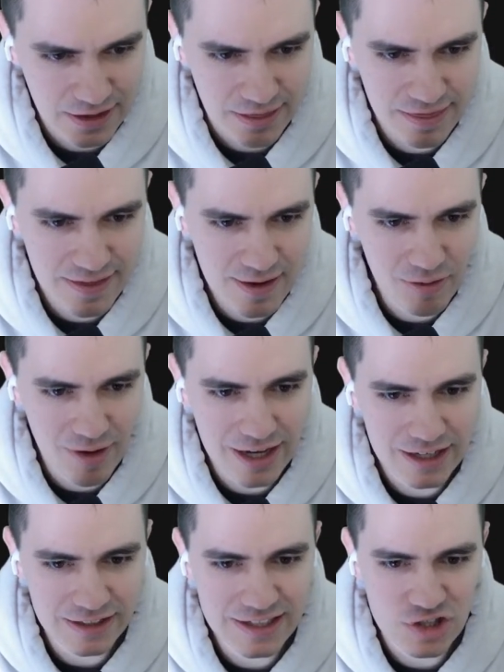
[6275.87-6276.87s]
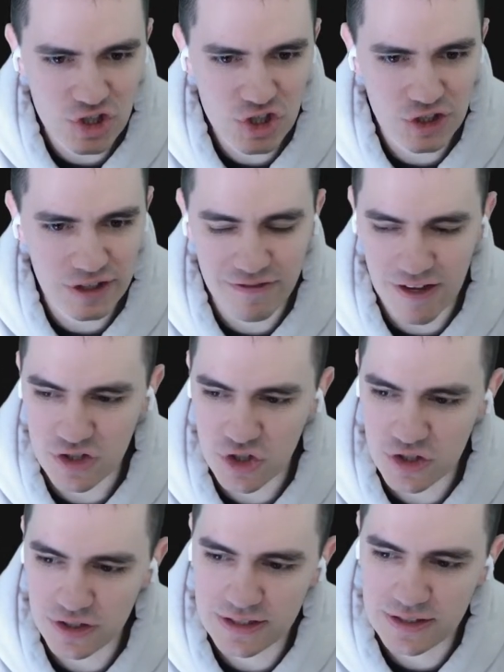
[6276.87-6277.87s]
theoretically it should
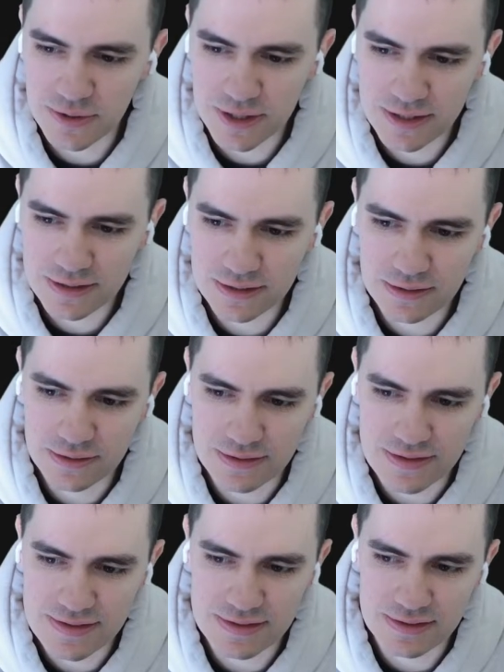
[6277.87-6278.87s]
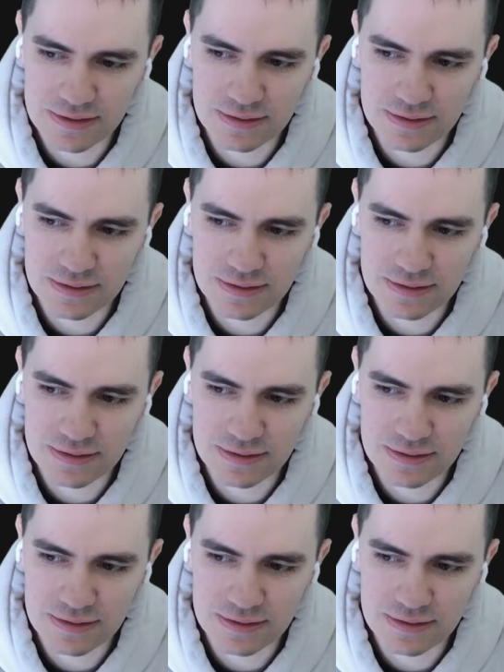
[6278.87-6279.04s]
eventually do it. Let's see.